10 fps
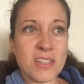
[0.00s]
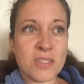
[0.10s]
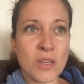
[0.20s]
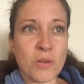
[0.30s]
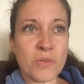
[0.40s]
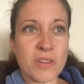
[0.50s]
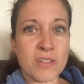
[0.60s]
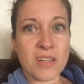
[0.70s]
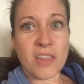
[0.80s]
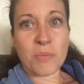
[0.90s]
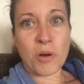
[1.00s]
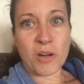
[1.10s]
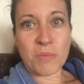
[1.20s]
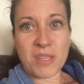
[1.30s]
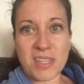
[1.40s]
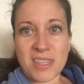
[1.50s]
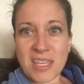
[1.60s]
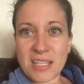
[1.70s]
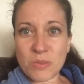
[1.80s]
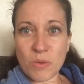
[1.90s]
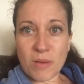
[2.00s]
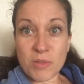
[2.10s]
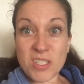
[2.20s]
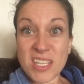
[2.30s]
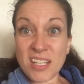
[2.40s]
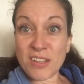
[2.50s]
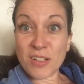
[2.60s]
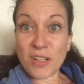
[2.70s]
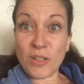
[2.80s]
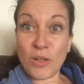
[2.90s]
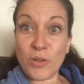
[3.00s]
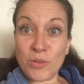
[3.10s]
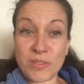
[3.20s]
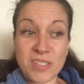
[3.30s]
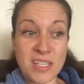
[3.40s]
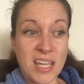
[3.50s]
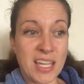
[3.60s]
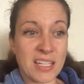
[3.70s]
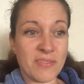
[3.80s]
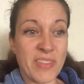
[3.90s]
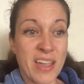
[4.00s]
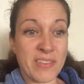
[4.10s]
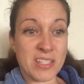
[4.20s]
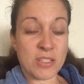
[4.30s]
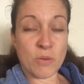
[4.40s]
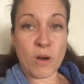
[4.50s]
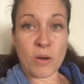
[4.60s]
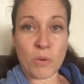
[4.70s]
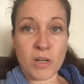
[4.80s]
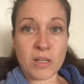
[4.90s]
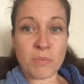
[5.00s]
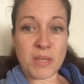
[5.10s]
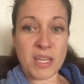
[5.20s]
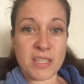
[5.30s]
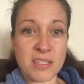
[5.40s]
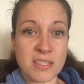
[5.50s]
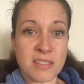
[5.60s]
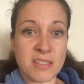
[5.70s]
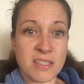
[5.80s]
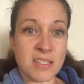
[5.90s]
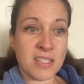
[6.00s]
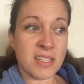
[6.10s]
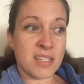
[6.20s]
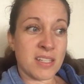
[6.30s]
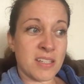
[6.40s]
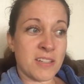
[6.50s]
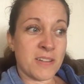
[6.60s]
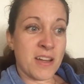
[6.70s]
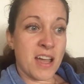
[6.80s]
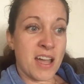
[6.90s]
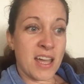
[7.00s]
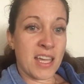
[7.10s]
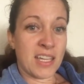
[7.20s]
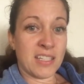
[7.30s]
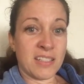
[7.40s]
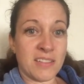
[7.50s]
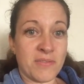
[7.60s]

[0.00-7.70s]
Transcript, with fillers: So there's another part of me that thinks, well, I'm just here alone tonight having to do artwork because I